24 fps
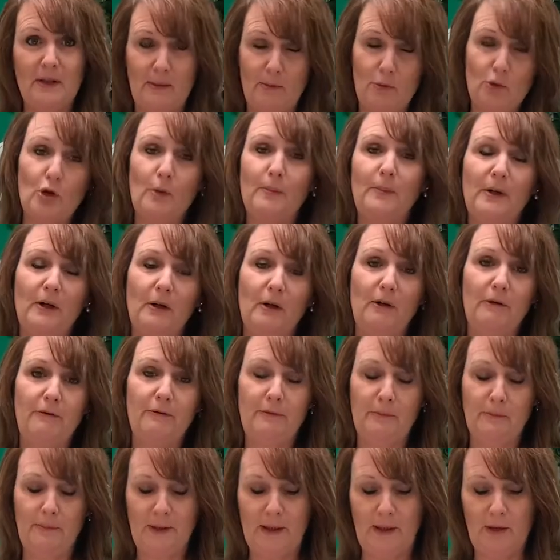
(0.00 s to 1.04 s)
dropping off
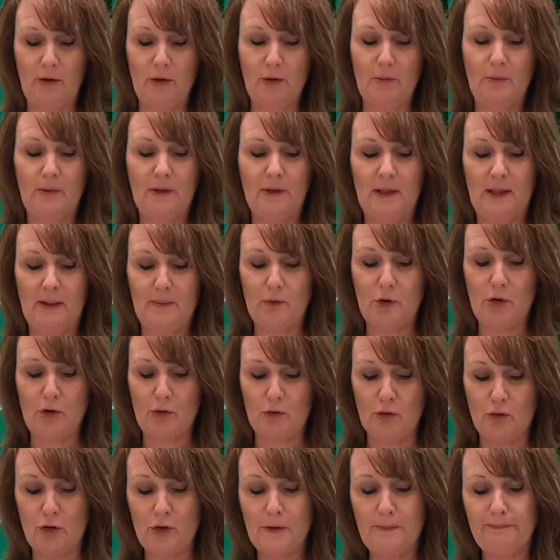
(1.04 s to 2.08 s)
and picking up
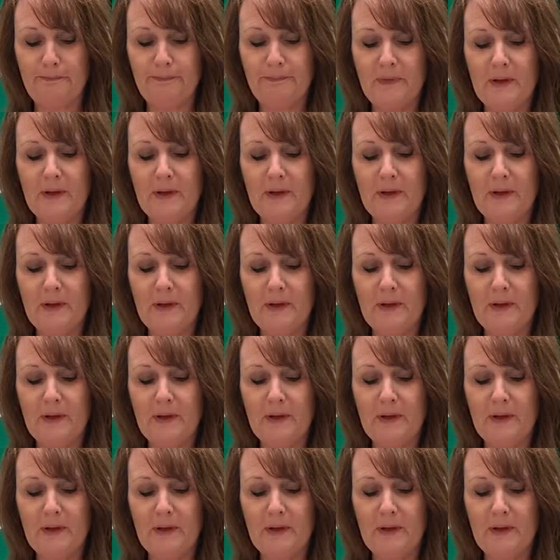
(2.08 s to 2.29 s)
children.